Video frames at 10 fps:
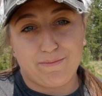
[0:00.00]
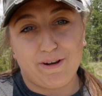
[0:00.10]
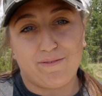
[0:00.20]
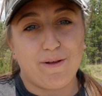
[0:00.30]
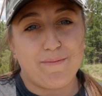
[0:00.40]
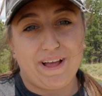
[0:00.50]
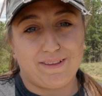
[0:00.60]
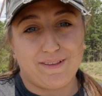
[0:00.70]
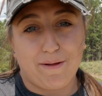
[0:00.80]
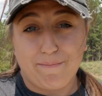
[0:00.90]
beautiful
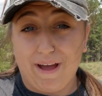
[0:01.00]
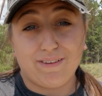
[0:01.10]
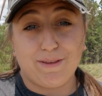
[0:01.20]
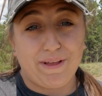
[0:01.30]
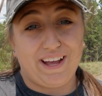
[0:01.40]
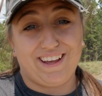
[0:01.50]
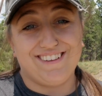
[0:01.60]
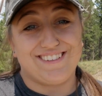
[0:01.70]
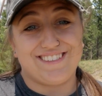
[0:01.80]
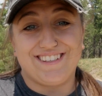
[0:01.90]
about the Black
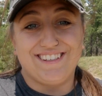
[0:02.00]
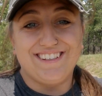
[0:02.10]
Hills.